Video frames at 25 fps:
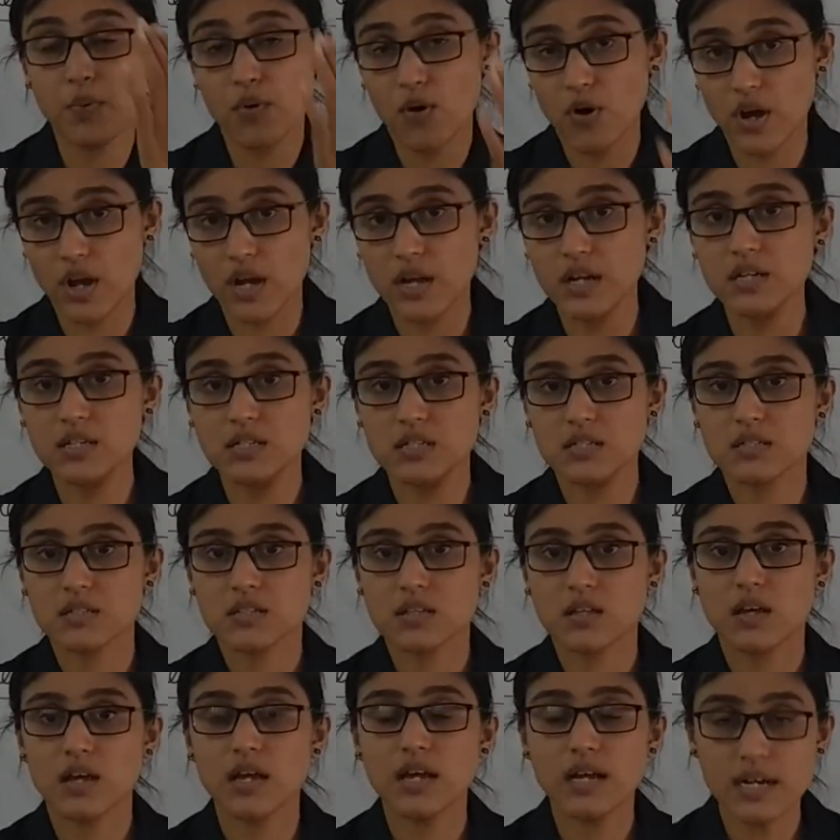
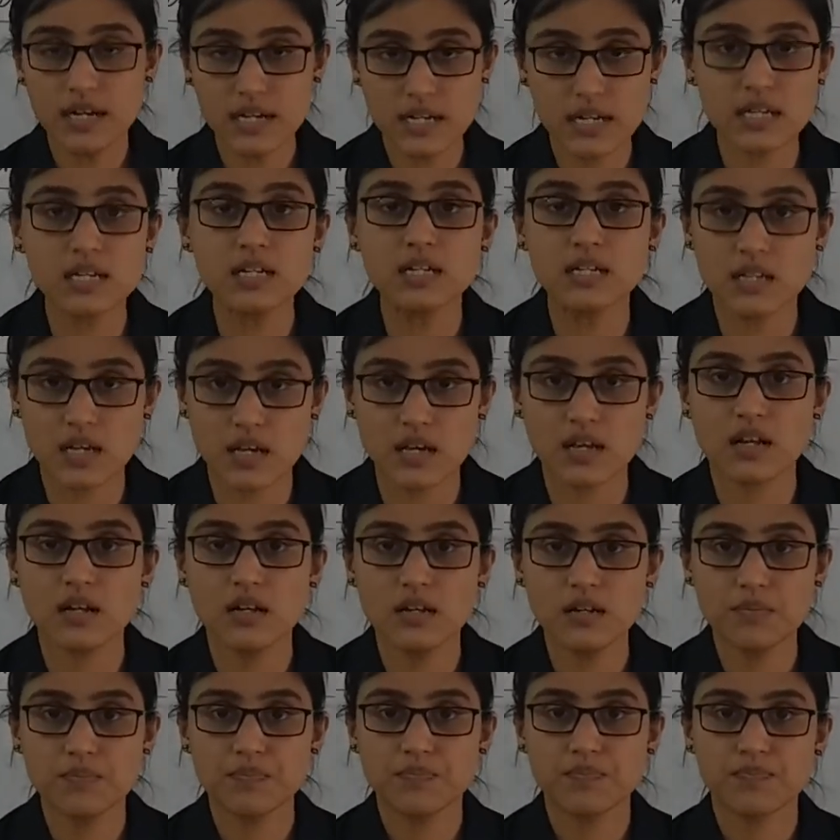points in
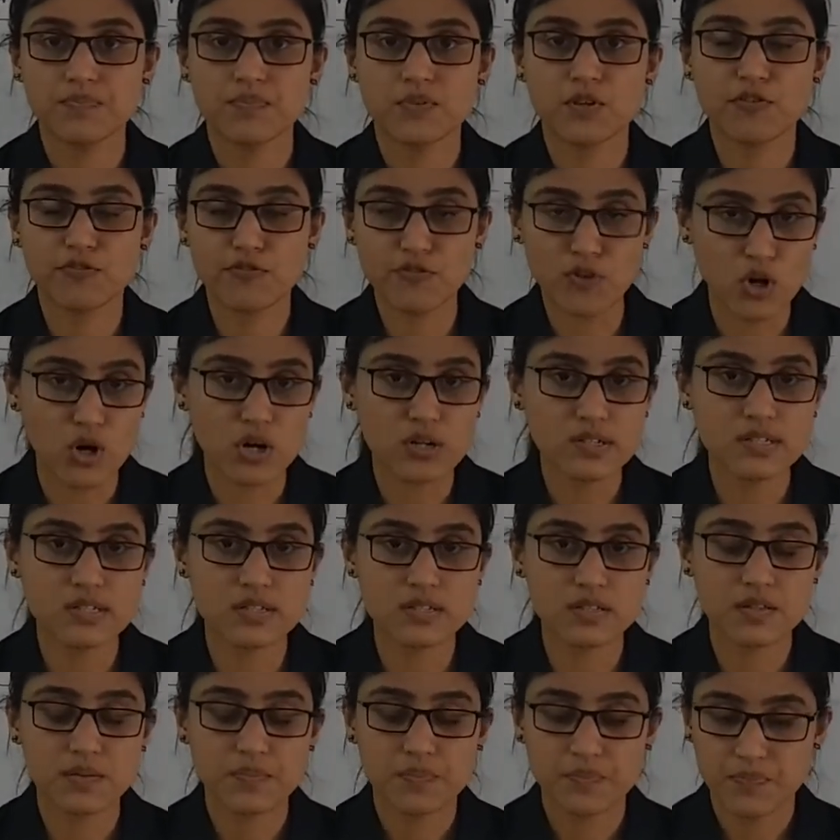detail, of course.